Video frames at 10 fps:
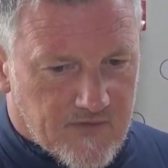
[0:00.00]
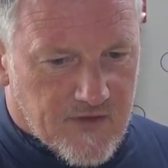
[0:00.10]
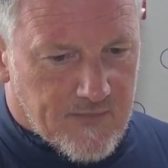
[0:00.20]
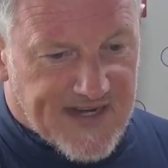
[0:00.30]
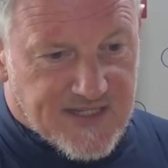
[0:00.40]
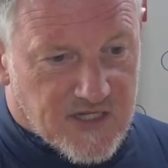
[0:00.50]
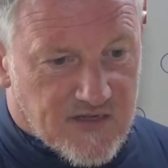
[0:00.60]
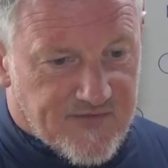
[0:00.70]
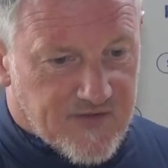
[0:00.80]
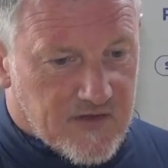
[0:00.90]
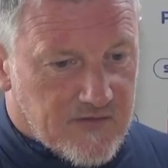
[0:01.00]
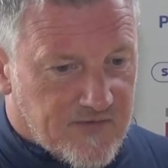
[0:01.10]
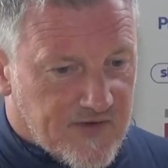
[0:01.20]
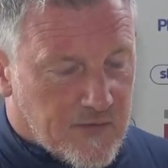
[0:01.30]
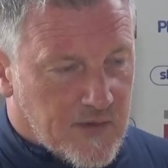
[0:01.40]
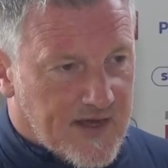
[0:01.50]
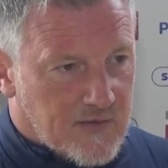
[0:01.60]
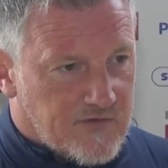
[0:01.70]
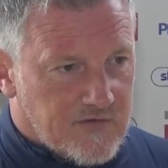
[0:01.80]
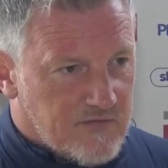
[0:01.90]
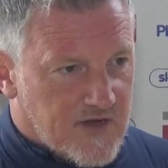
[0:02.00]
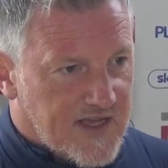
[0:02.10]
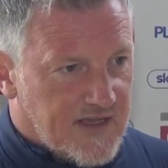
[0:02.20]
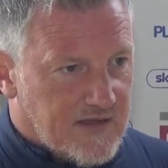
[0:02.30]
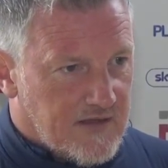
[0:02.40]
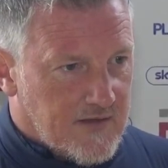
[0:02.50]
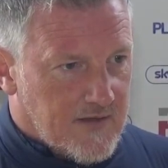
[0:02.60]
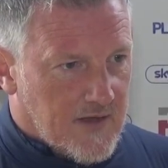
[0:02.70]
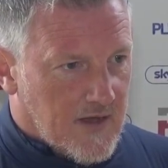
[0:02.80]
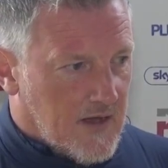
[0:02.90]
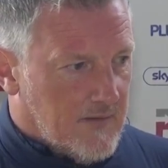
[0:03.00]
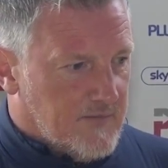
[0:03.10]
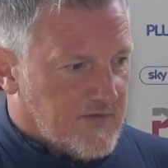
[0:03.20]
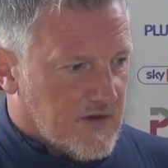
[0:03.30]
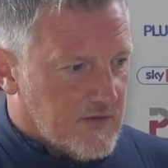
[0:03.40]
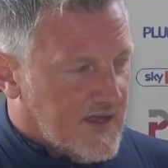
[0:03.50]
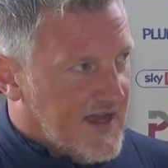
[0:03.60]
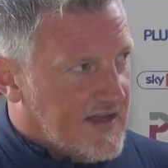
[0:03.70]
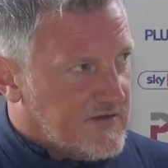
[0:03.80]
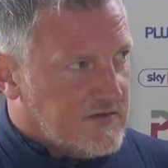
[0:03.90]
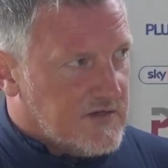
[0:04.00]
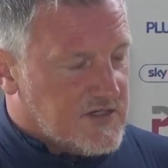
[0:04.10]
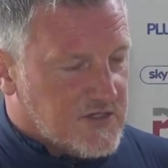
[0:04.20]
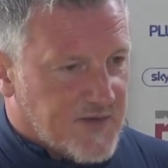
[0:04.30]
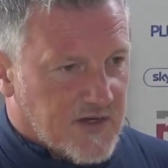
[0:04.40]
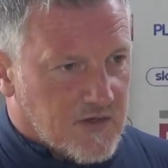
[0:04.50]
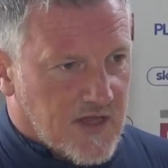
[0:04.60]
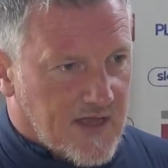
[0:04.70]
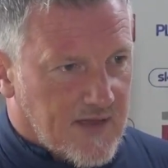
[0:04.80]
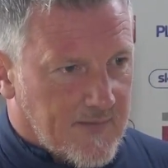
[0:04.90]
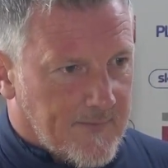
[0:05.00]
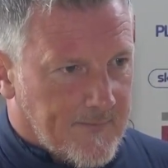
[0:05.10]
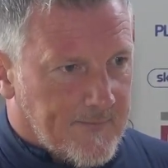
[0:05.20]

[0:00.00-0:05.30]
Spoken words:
for the manager, for everyone else, really. It's just been a good day.